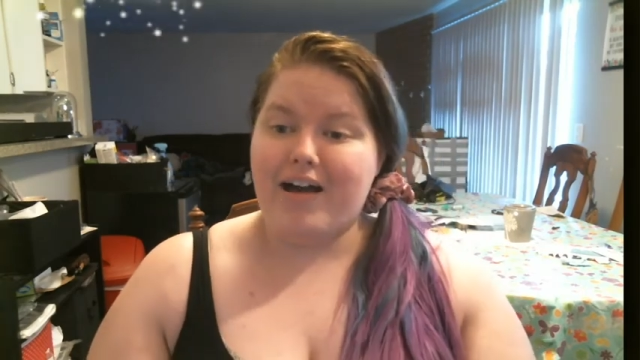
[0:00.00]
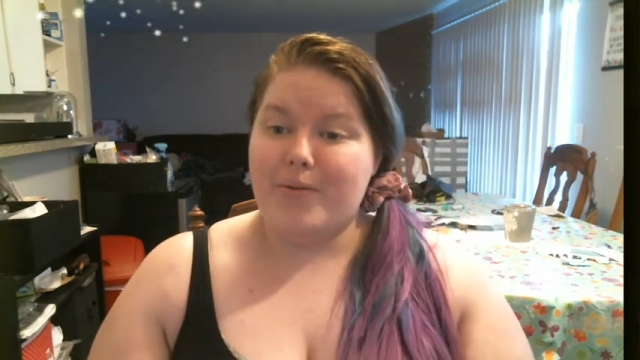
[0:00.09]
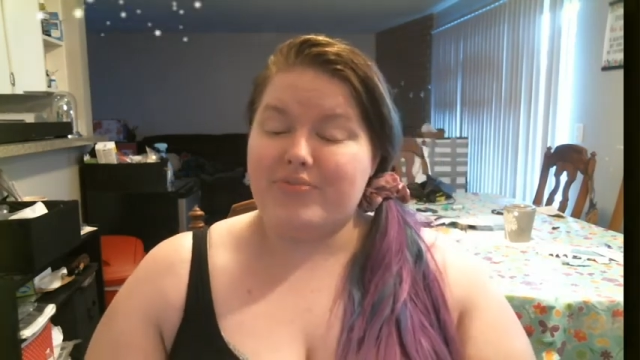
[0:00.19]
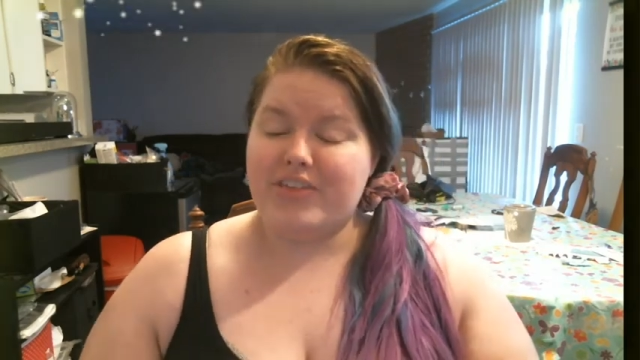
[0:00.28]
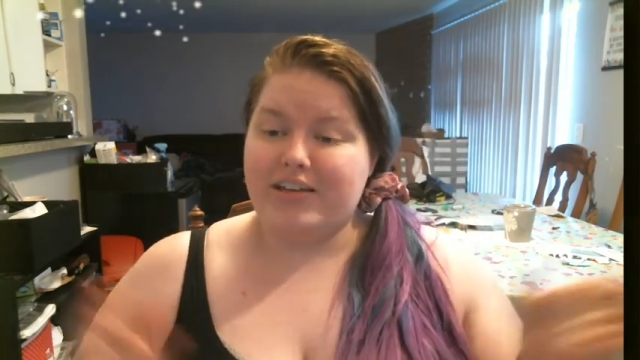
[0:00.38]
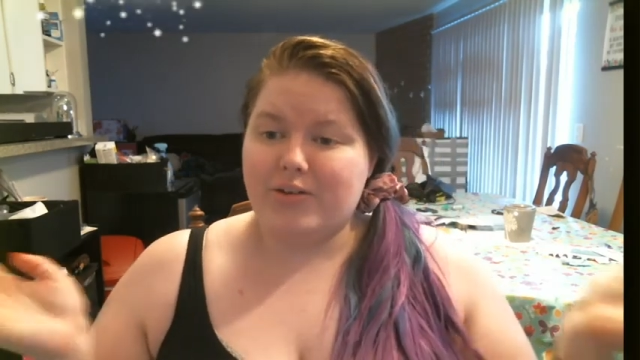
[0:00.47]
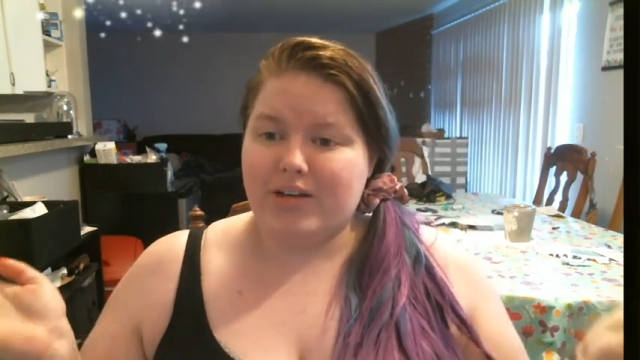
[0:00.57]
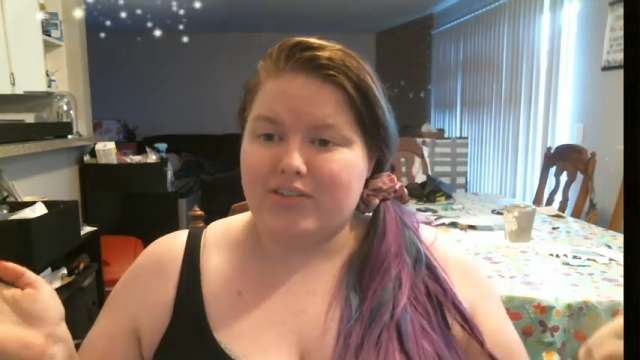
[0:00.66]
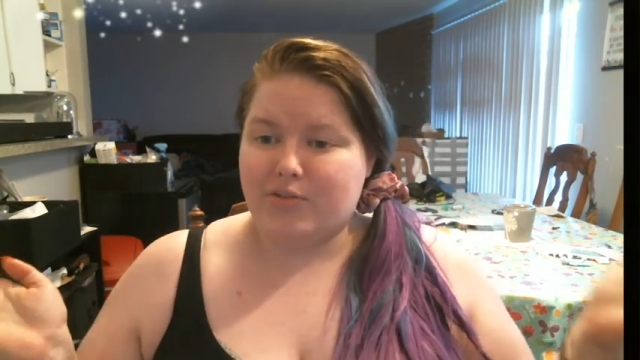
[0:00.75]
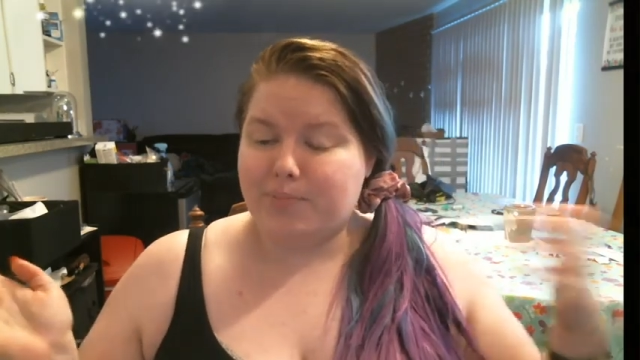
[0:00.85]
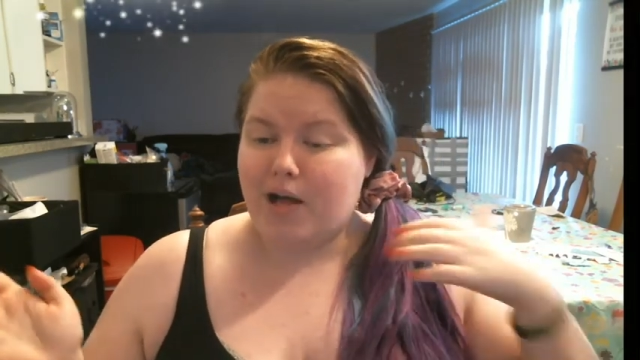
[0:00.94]
thank you
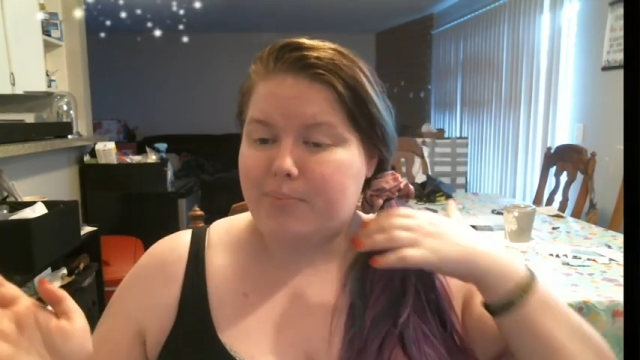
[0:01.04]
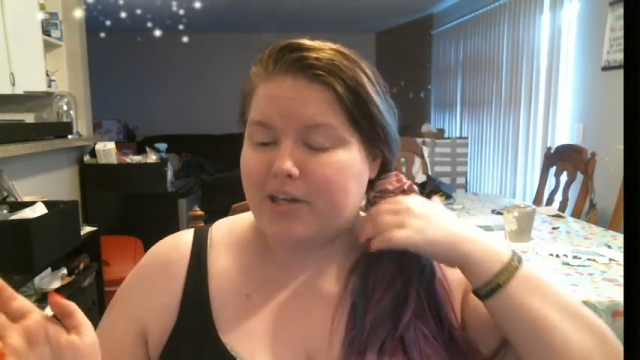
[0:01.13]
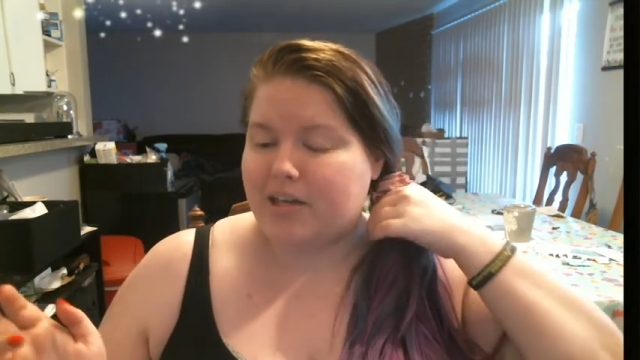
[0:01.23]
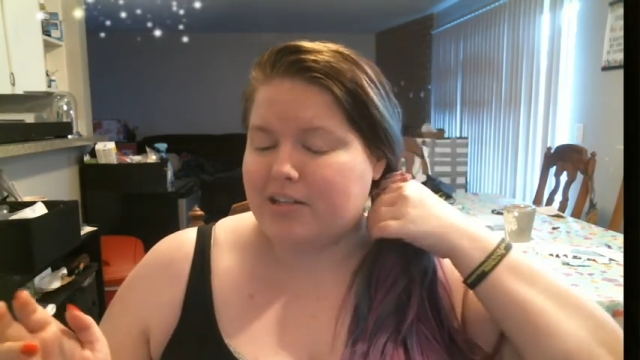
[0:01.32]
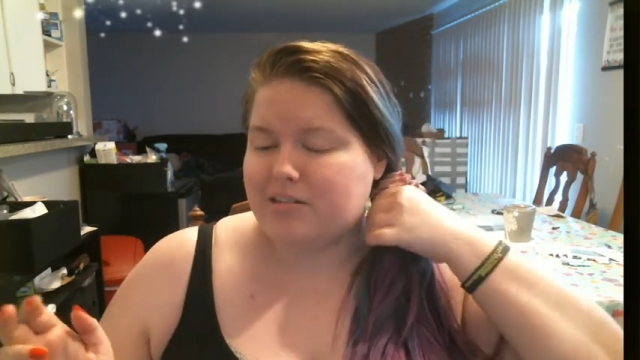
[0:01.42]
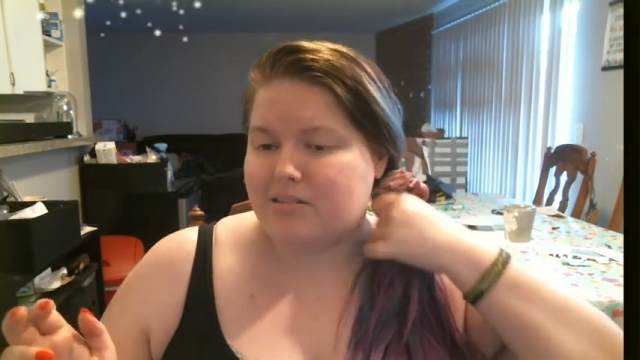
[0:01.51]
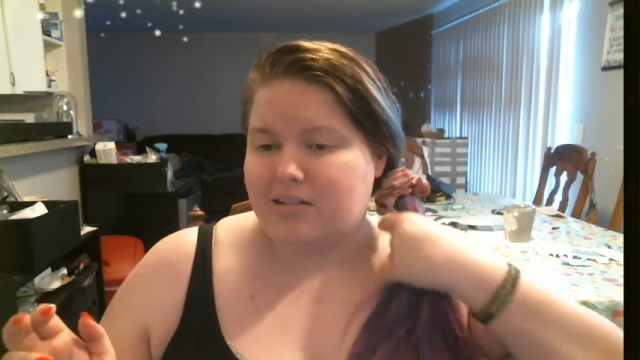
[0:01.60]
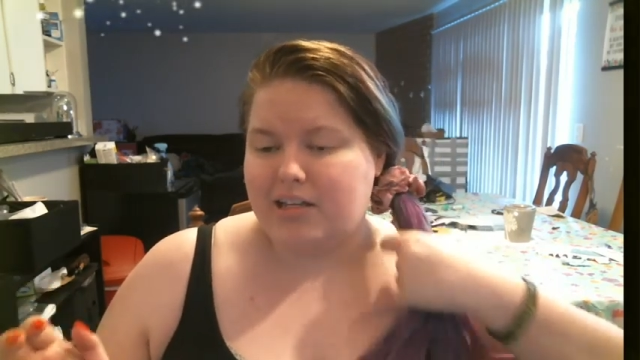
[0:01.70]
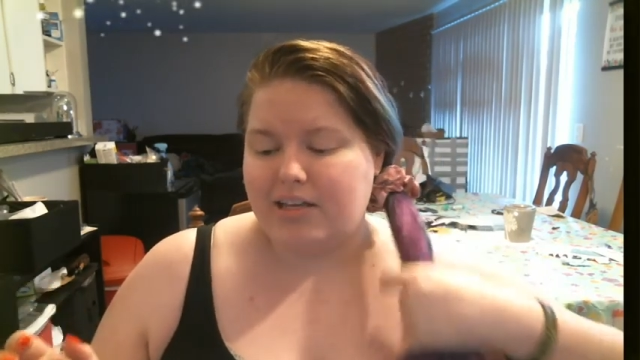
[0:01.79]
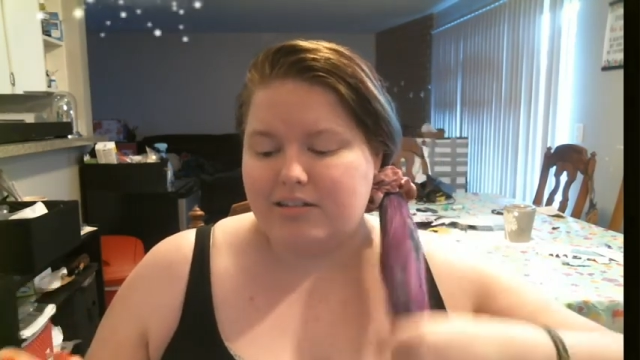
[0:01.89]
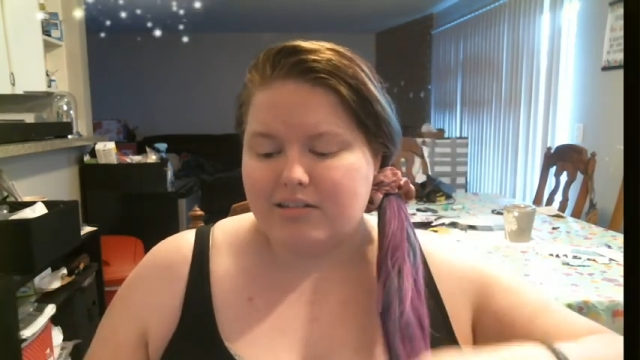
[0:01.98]
guys for popping in and
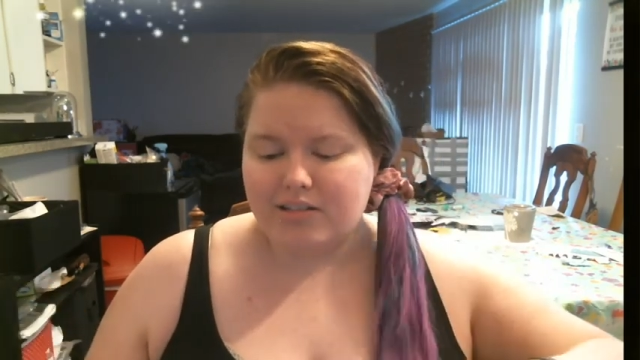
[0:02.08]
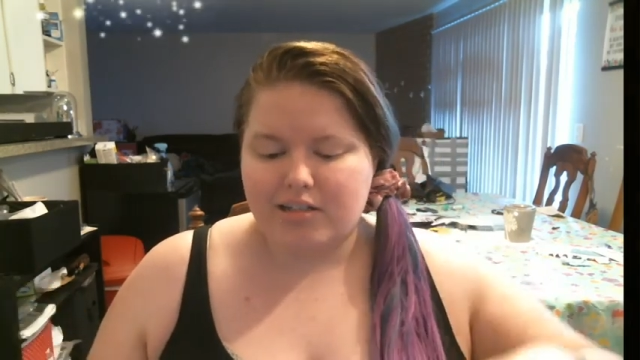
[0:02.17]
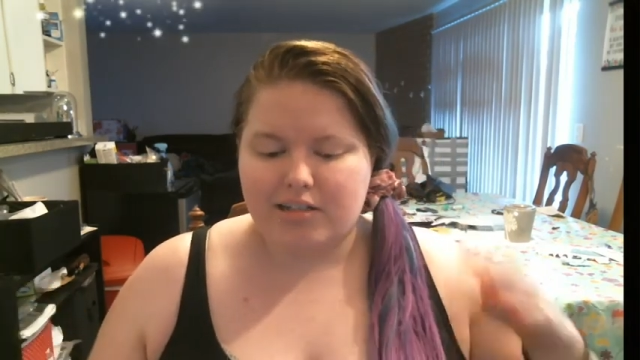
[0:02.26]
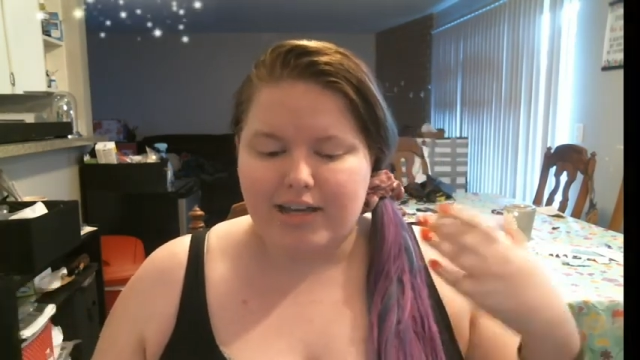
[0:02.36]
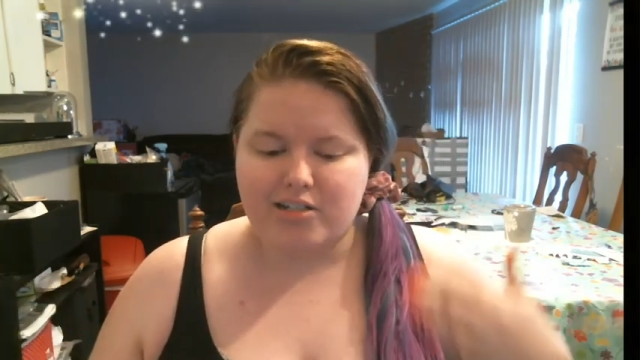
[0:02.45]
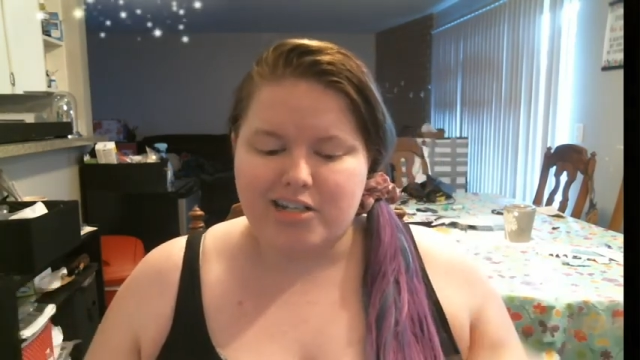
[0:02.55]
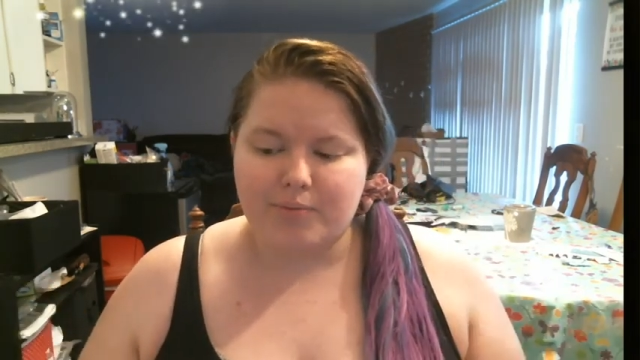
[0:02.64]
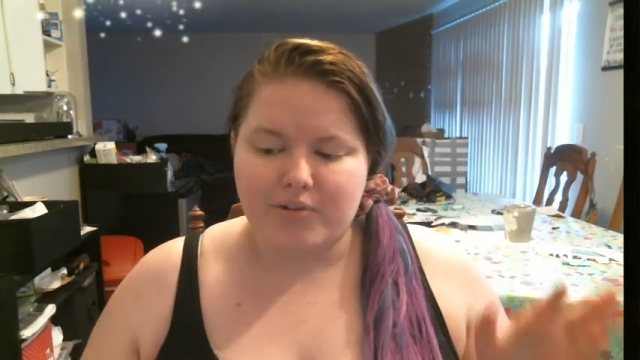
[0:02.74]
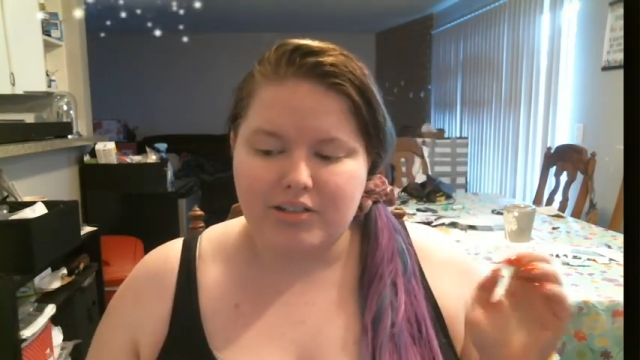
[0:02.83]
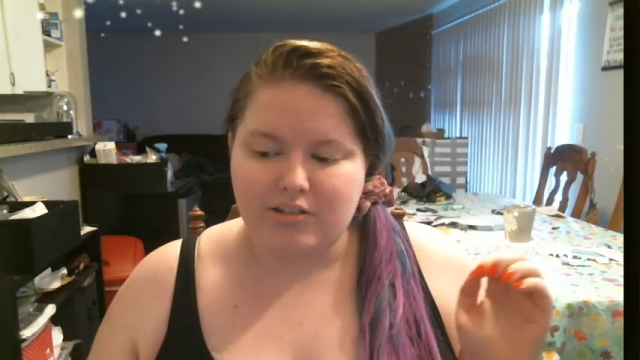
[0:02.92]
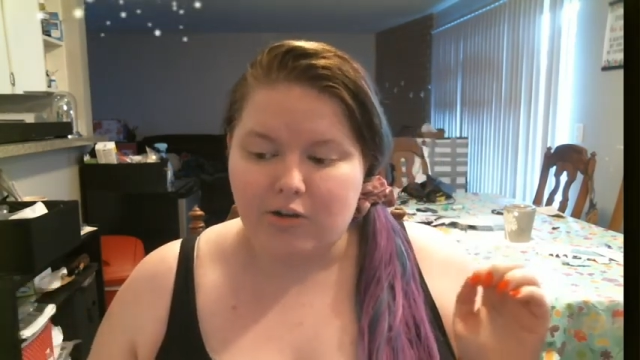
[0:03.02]
like catching up
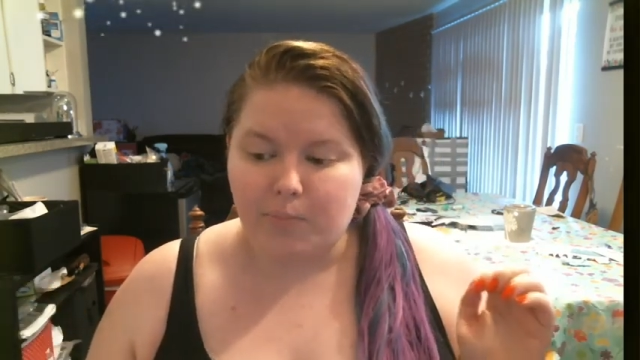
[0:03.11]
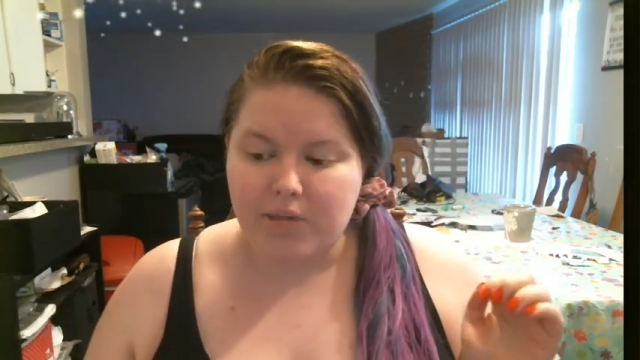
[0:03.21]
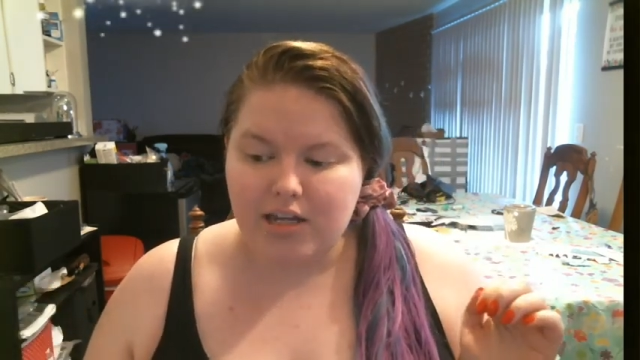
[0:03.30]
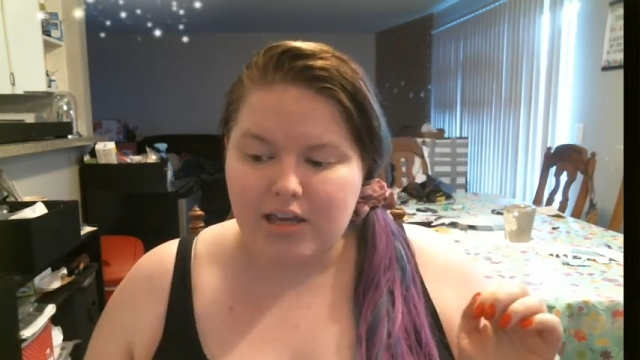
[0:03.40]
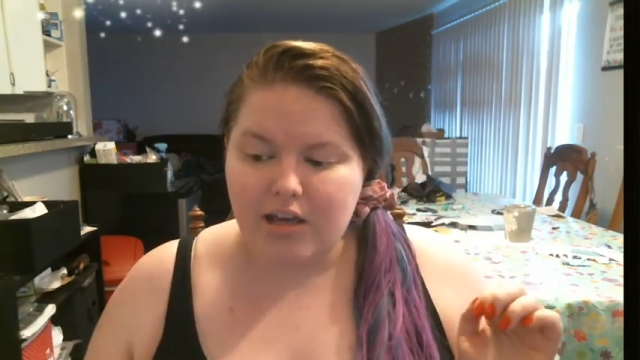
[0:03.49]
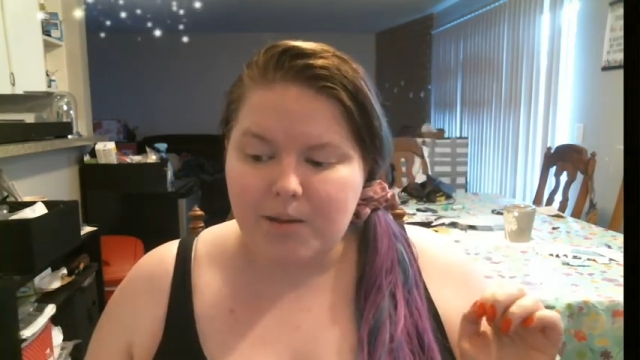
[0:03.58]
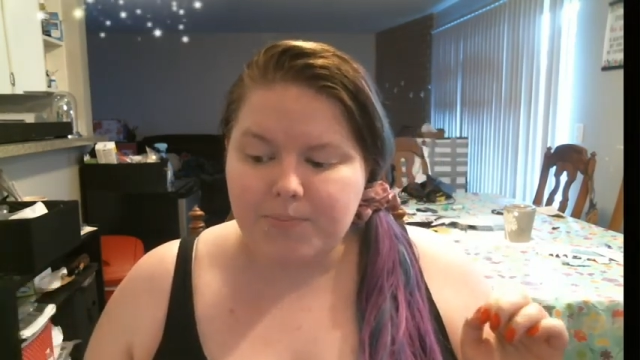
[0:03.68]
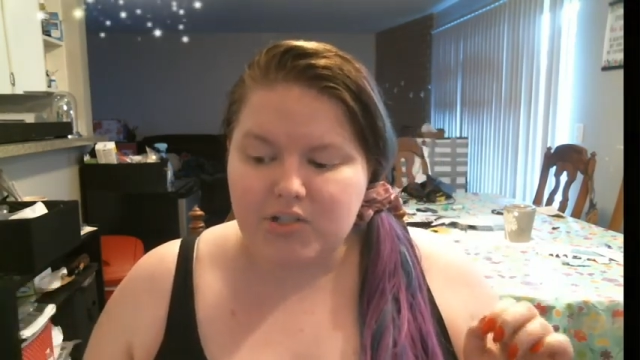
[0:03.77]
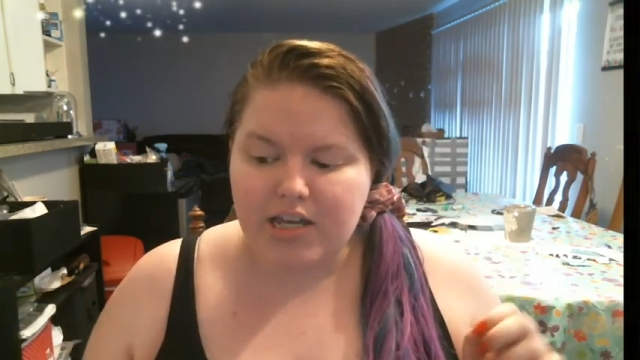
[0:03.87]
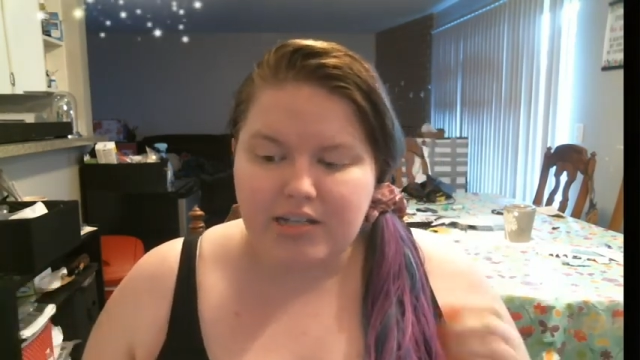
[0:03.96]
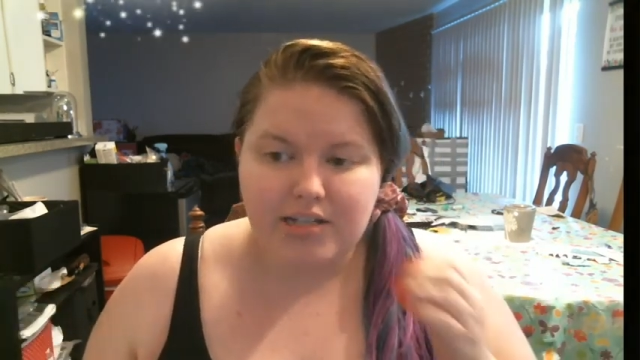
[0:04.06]
on the little mini
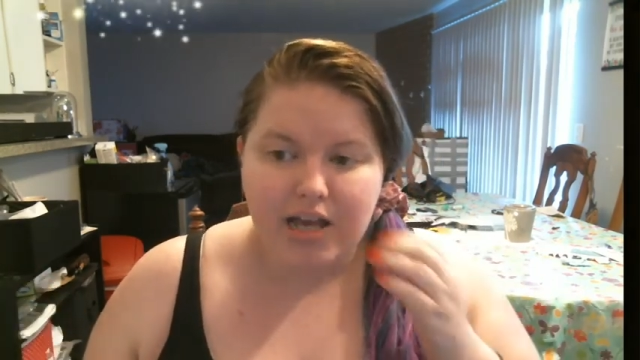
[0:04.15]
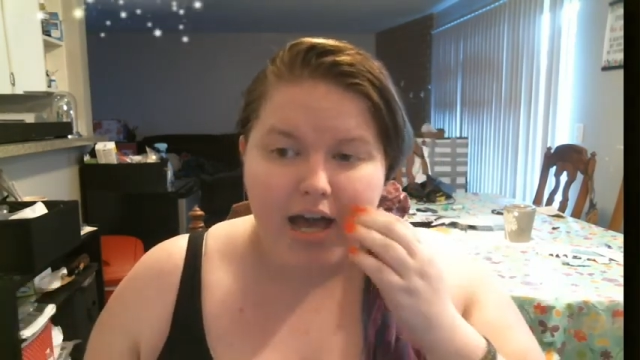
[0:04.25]
update.